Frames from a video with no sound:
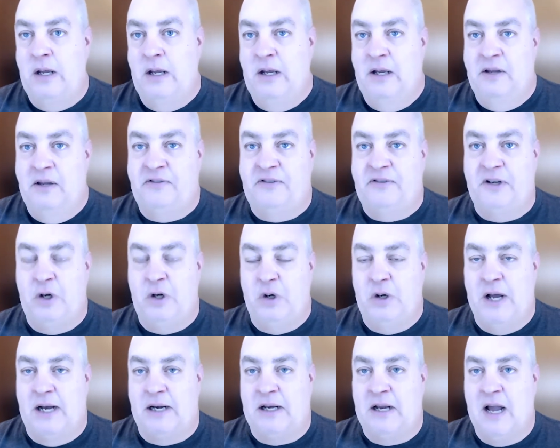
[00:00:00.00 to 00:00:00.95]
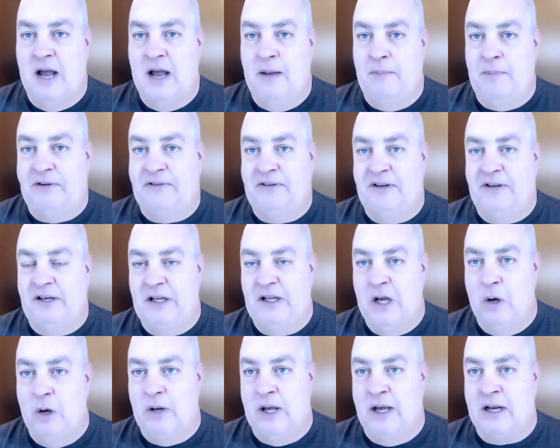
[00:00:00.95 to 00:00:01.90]
Sedo.com,
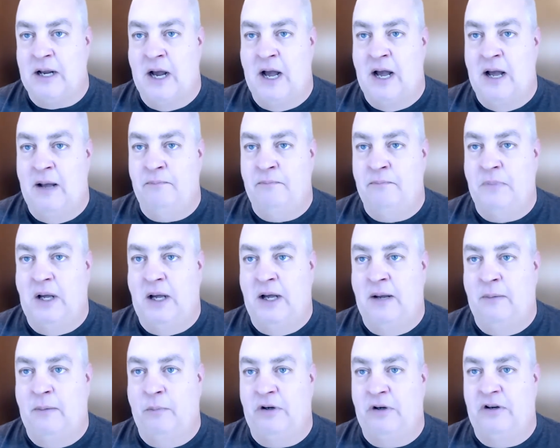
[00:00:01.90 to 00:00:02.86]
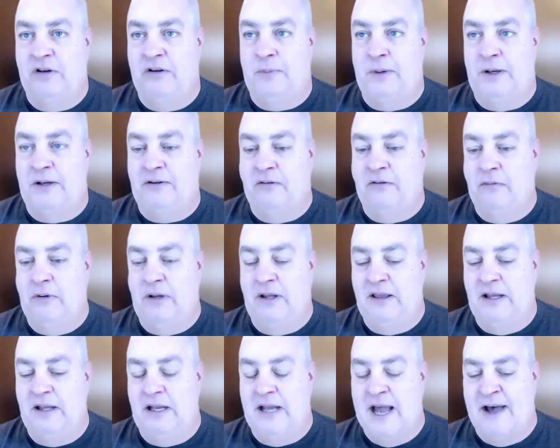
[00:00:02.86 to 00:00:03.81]
sedo.com, which is basically
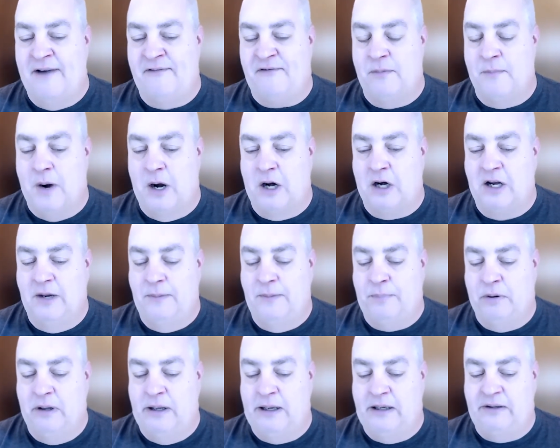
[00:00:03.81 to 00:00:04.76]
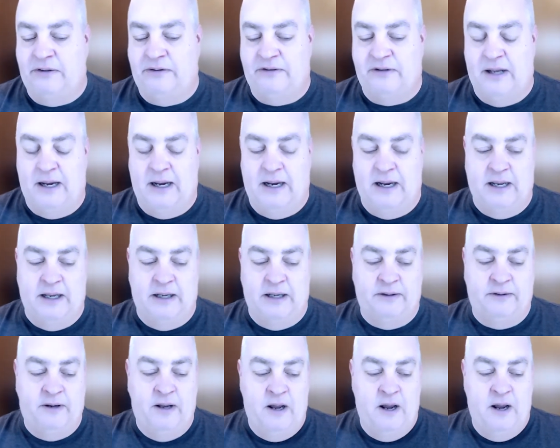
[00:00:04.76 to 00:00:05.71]
the aftermarket place
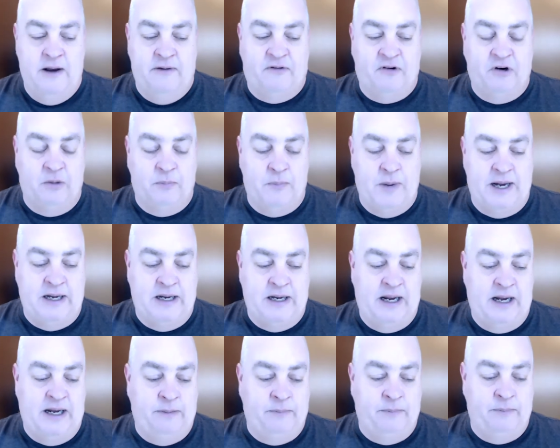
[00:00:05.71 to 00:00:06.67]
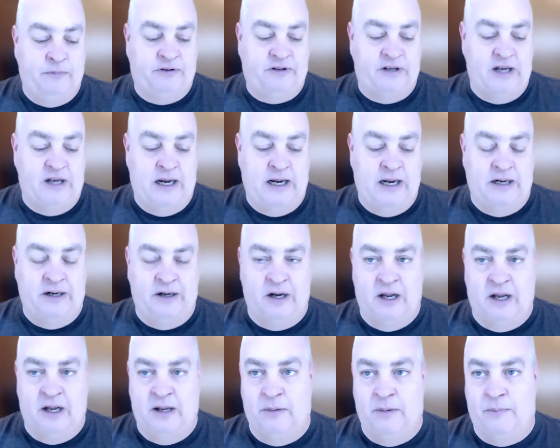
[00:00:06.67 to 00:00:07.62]
and for domain names and
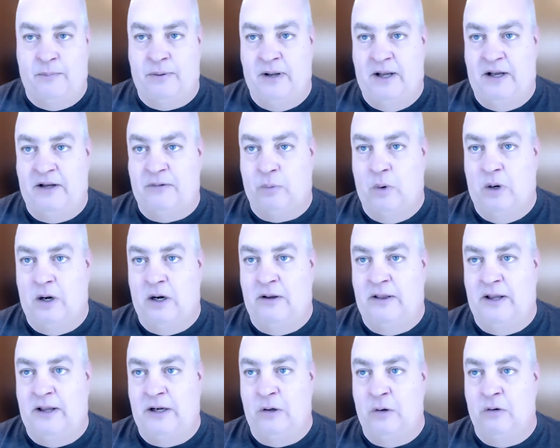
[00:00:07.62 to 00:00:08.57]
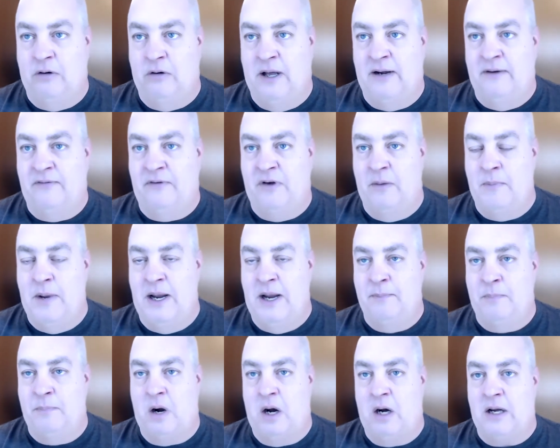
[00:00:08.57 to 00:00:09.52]
place where they do a lot of
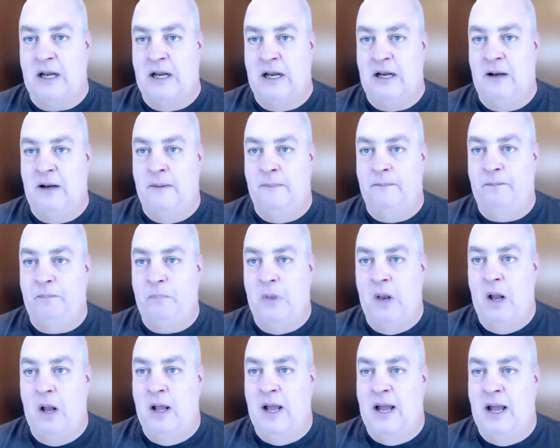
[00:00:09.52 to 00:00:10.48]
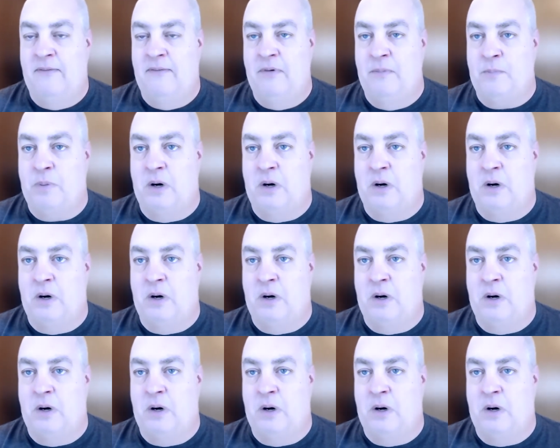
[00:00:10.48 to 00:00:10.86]
domain parking, have a